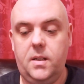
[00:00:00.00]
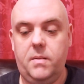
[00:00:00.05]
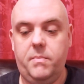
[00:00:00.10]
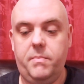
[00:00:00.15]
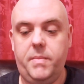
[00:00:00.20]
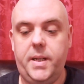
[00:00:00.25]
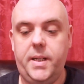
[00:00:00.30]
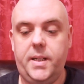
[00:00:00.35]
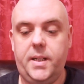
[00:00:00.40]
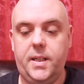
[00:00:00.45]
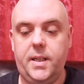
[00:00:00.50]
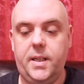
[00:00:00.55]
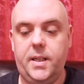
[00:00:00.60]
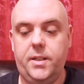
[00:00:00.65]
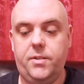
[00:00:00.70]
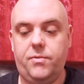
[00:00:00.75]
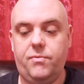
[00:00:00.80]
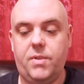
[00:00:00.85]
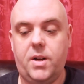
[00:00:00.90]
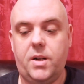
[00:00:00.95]
Mid
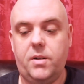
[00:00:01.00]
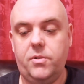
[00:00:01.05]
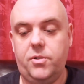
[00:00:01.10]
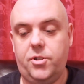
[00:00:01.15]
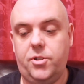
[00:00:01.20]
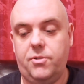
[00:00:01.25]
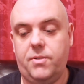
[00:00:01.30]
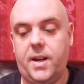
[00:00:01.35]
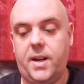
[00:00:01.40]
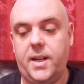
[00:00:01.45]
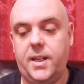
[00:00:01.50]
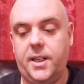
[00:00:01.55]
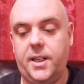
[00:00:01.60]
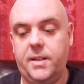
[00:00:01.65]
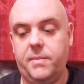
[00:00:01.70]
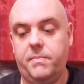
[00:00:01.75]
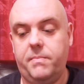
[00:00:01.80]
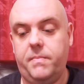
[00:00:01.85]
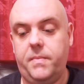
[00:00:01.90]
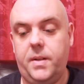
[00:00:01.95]
is rose,
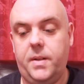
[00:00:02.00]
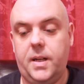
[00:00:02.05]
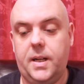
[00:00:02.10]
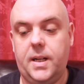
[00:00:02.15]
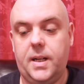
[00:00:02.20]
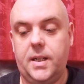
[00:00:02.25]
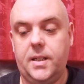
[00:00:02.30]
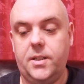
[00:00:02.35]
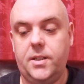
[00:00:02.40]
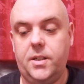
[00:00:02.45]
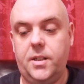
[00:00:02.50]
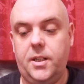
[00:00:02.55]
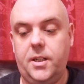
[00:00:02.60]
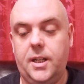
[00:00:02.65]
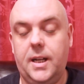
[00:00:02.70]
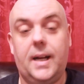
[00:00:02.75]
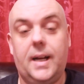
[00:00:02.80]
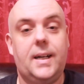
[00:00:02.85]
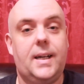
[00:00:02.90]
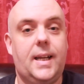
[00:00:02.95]
geranium and
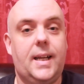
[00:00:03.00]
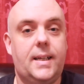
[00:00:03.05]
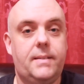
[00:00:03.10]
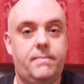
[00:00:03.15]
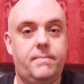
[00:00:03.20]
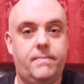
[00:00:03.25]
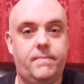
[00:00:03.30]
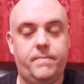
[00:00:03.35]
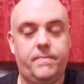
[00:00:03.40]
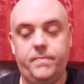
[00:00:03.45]
ylang-ylang.